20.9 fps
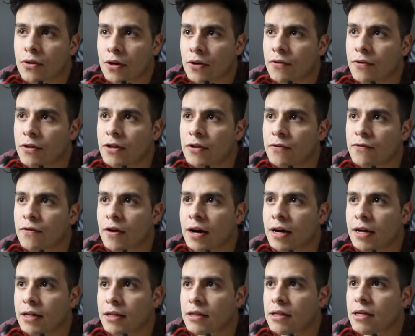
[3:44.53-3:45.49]

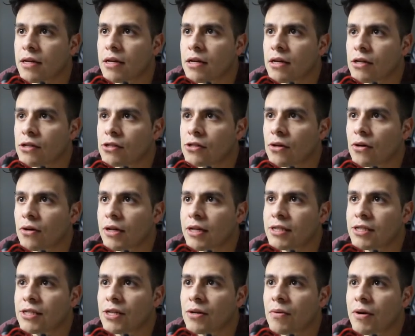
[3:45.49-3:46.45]
defined. So
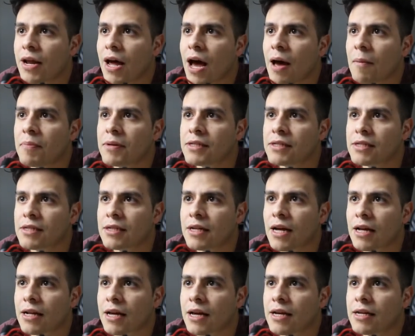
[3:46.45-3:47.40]
let's see what happens in
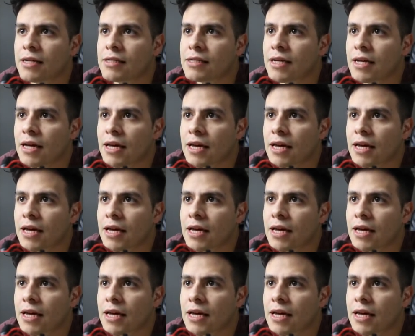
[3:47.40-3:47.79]
that case.